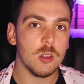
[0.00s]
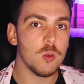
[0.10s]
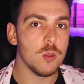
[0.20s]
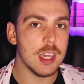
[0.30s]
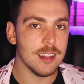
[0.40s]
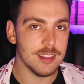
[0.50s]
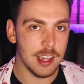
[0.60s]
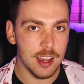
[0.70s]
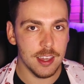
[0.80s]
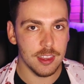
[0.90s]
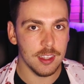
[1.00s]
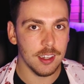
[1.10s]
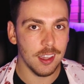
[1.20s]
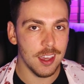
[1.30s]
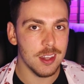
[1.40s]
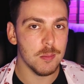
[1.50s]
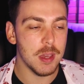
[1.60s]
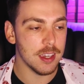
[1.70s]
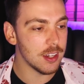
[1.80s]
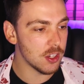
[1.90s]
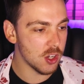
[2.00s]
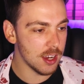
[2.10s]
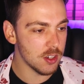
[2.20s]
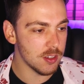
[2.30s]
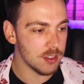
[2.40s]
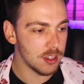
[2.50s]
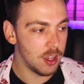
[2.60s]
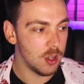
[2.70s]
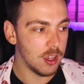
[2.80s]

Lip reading: through the entire thing and make any changes,